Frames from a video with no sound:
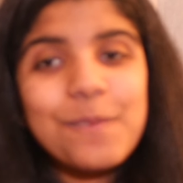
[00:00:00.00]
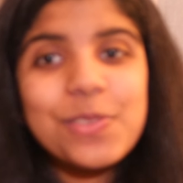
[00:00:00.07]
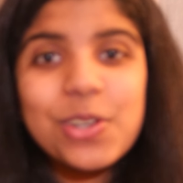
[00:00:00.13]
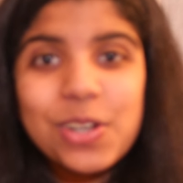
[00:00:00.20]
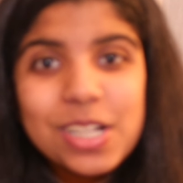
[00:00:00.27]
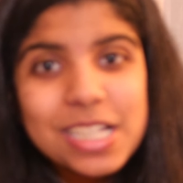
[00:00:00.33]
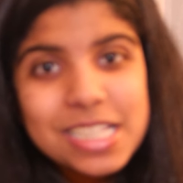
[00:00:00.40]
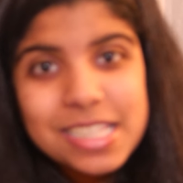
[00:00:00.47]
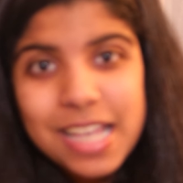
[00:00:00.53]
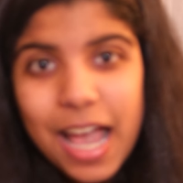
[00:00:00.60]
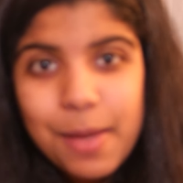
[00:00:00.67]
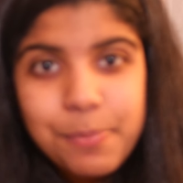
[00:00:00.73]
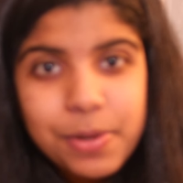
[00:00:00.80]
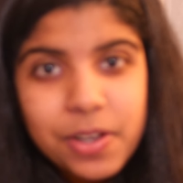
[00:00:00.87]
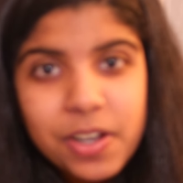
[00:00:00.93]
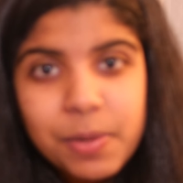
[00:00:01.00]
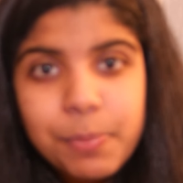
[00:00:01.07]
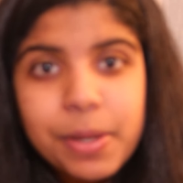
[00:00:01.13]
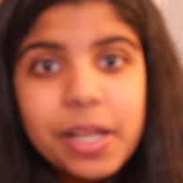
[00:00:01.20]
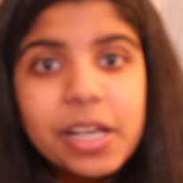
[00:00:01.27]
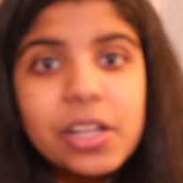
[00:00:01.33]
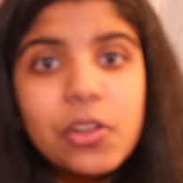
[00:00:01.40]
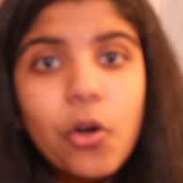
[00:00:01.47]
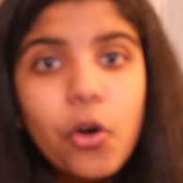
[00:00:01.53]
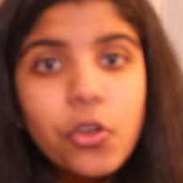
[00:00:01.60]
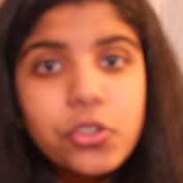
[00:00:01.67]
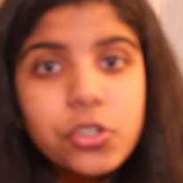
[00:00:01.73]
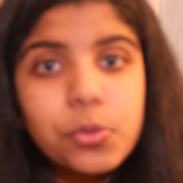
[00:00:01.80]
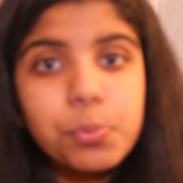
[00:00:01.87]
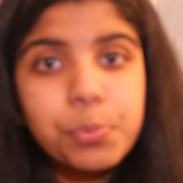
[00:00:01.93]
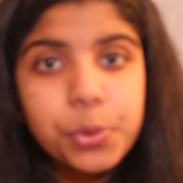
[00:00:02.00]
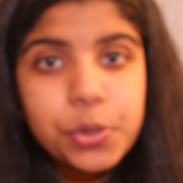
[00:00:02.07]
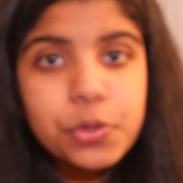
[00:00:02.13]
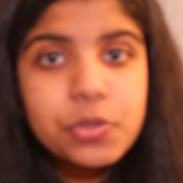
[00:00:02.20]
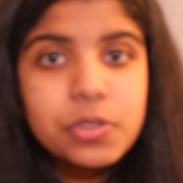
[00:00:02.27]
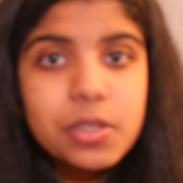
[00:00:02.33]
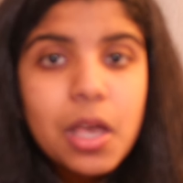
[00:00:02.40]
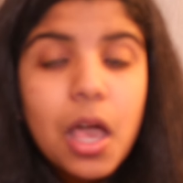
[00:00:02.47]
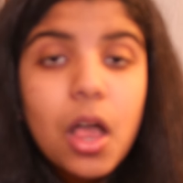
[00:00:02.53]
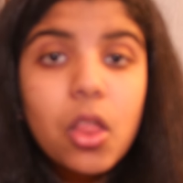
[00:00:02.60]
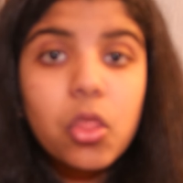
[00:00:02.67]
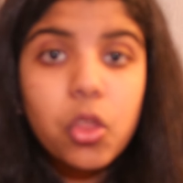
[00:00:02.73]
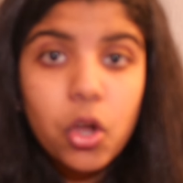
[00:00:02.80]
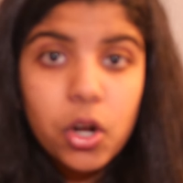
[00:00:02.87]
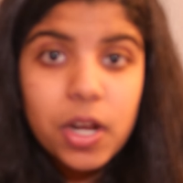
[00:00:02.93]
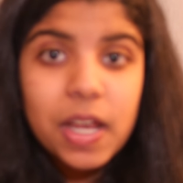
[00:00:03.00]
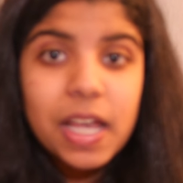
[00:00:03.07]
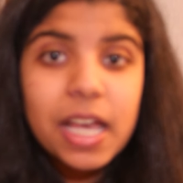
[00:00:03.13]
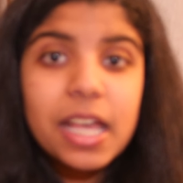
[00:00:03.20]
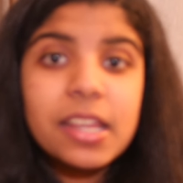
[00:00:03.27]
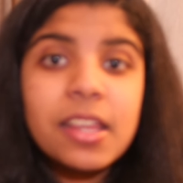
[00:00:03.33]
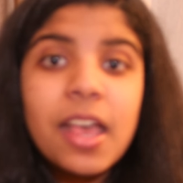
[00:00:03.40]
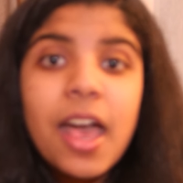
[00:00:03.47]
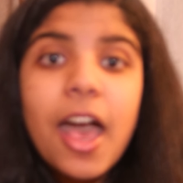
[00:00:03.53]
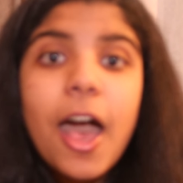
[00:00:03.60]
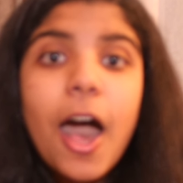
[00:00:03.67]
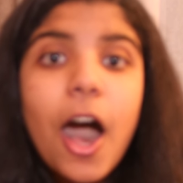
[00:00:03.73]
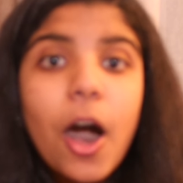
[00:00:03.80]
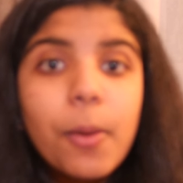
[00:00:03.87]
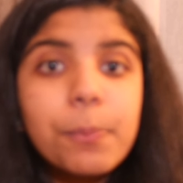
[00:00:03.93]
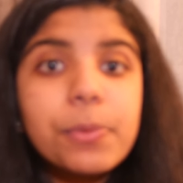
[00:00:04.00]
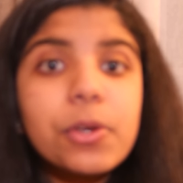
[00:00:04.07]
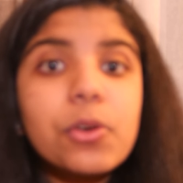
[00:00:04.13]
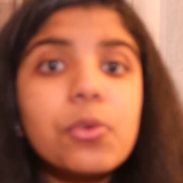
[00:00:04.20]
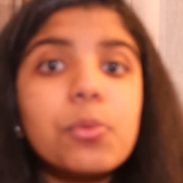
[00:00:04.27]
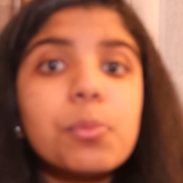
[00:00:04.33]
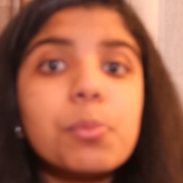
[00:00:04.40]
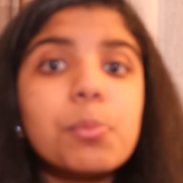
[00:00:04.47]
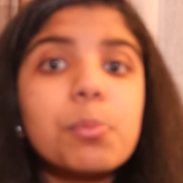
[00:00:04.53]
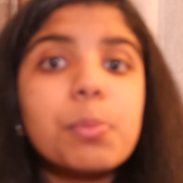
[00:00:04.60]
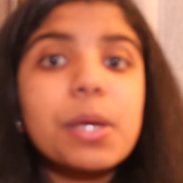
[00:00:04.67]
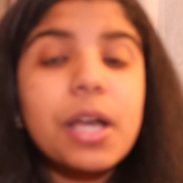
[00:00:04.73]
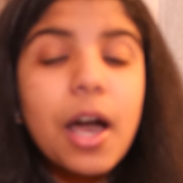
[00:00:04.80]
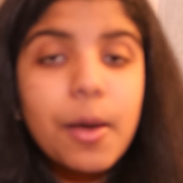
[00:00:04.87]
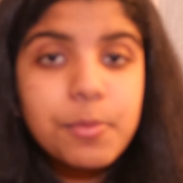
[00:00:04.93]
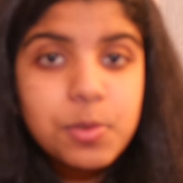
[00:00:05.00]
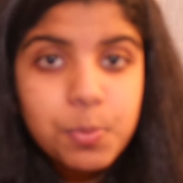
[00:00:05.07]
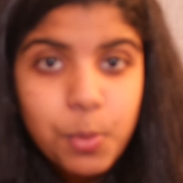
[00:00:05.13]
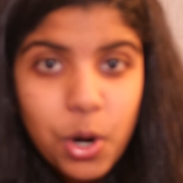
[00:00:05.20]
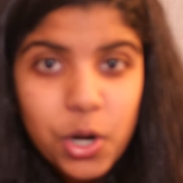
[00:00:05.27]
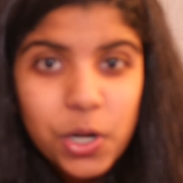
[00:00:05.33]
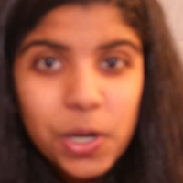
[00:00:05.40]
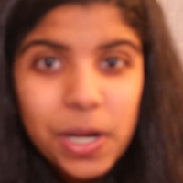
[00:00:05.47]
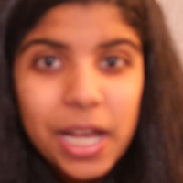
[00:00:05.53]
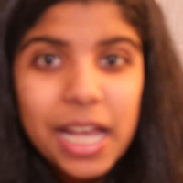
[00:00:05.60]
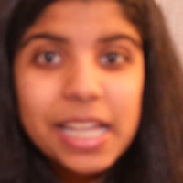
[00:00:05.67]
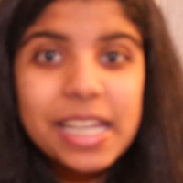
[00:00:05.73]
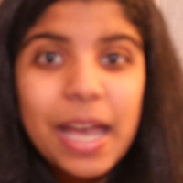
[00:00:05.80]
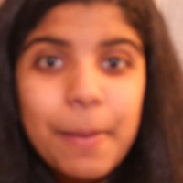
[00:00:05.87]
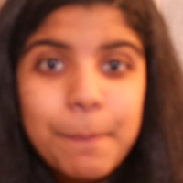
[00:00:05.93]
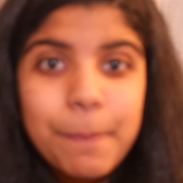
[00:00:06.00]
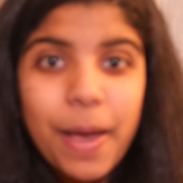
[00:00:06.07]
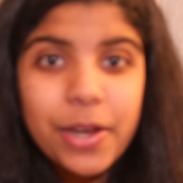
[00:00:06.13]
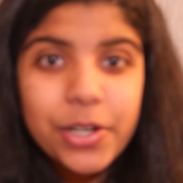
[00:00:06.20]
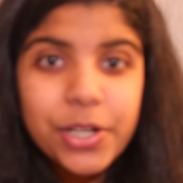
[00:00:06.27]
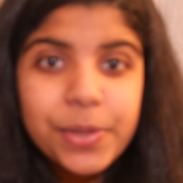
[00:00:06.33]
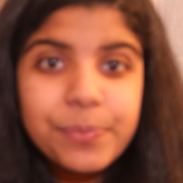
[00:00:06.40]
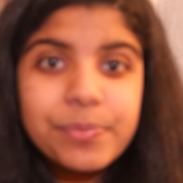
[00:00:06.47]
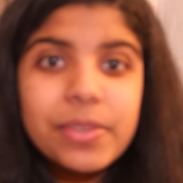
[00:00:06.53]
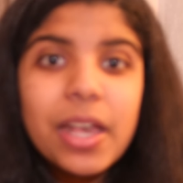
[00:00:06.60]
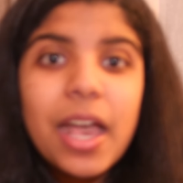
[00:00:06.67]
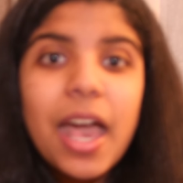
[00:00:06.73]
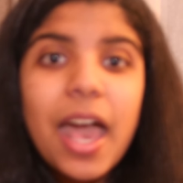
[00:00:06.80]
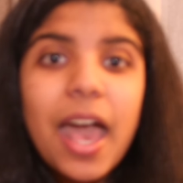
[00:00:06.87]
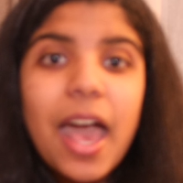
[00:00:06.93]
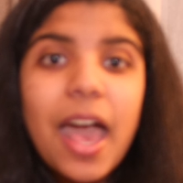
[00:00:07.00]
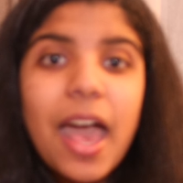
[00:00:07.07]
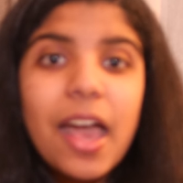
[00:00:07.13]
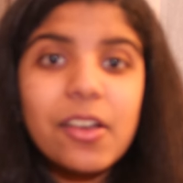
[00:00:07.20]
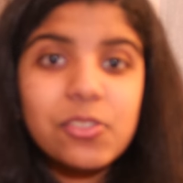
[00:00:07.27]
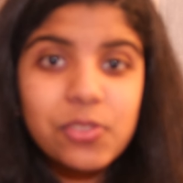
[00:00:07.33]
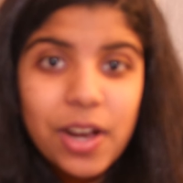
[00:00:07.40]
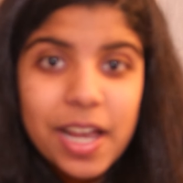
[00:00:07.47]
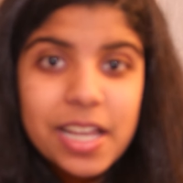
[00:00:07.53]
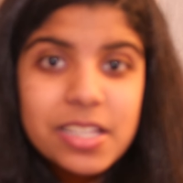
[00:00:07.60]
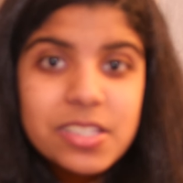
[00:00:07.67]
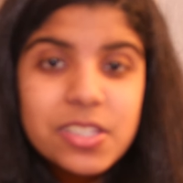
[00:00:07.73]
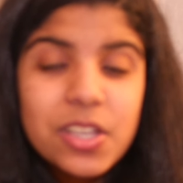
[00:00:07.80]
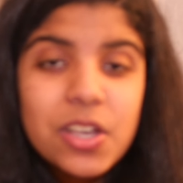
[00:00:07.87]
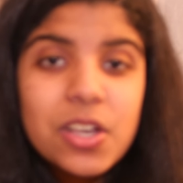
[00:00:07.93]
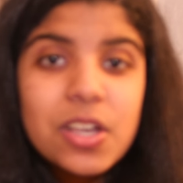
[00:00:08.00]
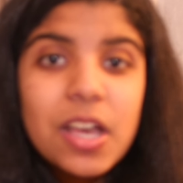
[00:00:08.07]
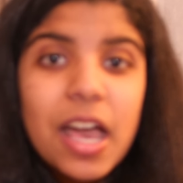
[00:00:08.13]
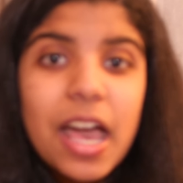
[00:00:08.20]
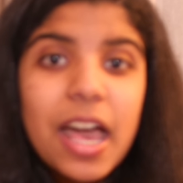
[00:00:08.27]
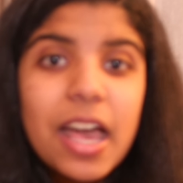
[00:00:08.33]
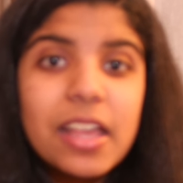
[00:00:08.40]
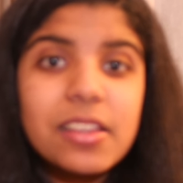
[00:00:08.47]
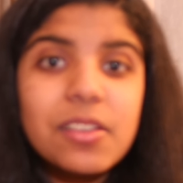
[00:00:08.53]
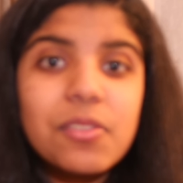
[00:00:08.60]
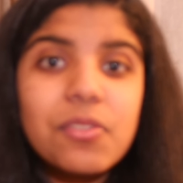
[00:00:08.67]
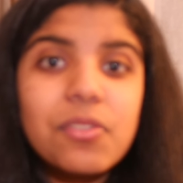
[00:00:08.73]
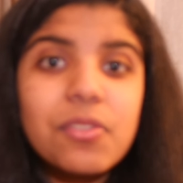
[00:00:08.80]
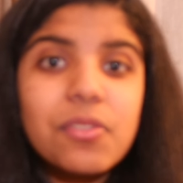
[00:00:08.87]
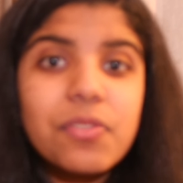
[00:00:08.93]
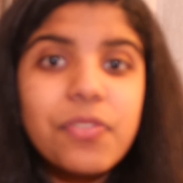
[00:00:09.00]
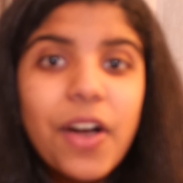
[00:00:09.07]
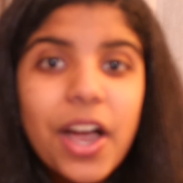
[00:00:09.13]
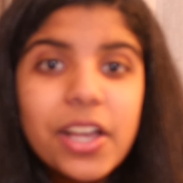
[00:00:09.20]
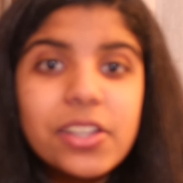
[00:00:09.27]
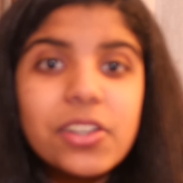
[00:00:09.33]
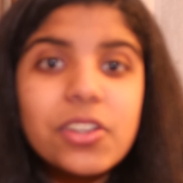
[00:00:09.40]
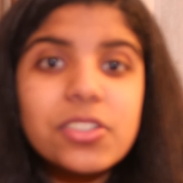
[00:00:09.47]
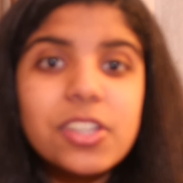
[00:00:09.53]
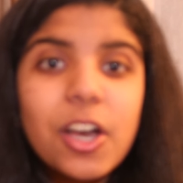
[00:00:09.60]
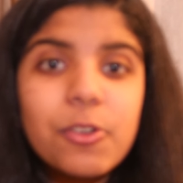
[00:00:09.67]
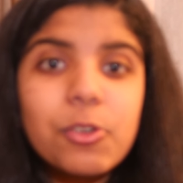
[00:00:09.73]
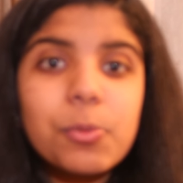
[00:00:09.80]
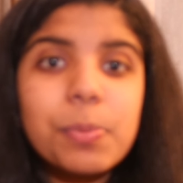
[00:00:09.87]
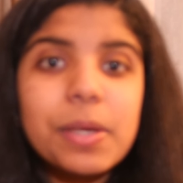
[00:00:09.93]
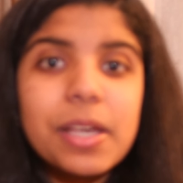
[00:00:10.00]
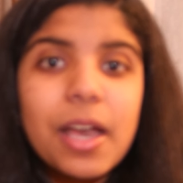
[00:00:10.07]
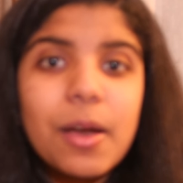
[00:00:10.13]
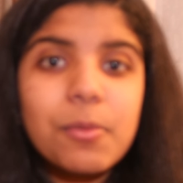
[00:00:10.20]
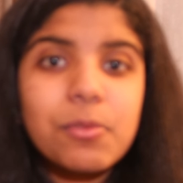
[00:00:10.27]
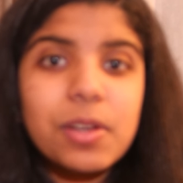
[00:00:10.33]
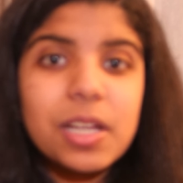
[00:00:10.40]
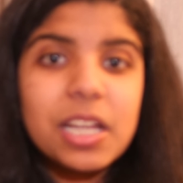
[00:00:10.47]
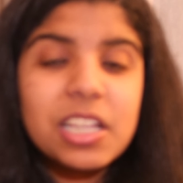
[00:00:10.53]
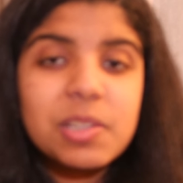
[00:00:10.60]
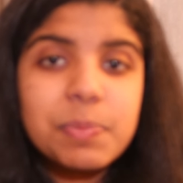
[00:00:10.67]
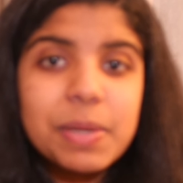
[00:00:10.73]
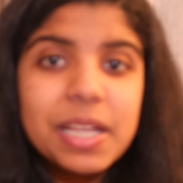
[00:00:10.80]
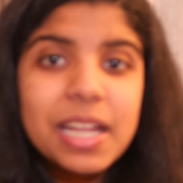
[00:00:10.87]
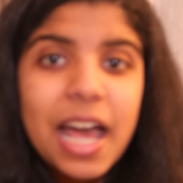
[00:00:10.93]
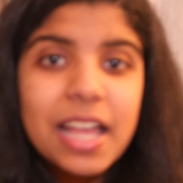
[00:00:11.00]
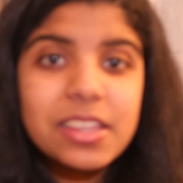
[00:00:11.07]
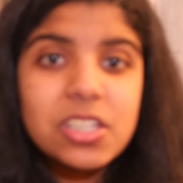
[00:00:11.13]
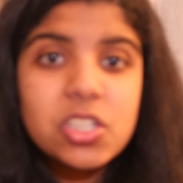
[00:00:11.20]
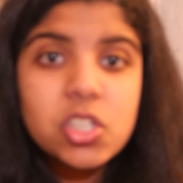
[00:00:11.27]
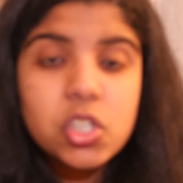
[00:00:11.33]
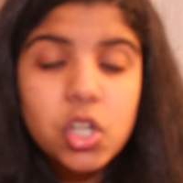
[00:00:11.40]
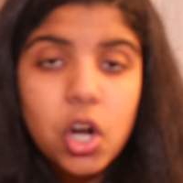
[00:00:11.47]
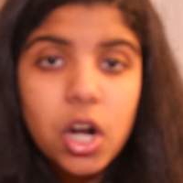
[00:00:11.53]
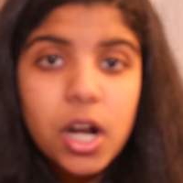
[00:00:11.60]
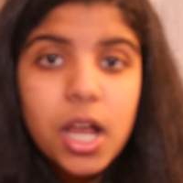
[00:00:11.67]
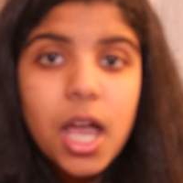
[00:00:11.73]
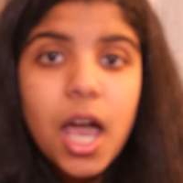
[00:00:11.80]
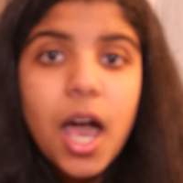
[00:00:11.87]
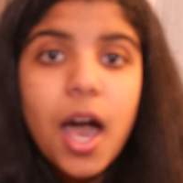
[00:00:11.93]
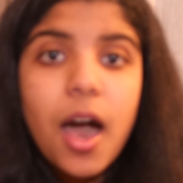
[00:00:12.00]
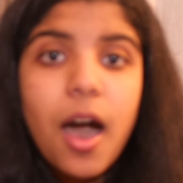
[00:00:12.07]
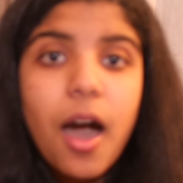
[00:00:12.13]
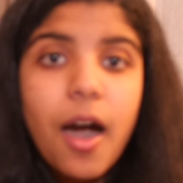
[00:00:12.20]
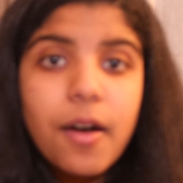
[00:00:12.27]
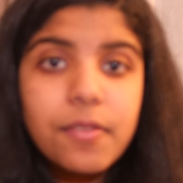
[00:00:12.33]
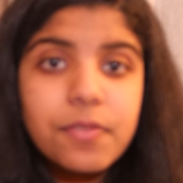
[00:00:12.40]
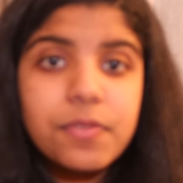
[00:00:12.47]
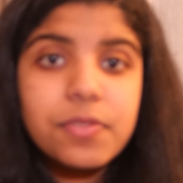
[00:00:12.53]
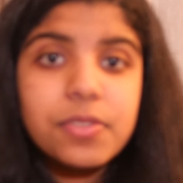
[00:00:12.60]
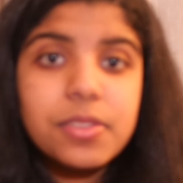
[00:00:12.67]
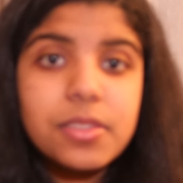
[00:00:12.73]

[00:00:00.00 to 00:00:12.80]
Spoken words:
during this time period, but it can also boost learning and help you become smarter and get better grades. And find your WPM reading speed at the start of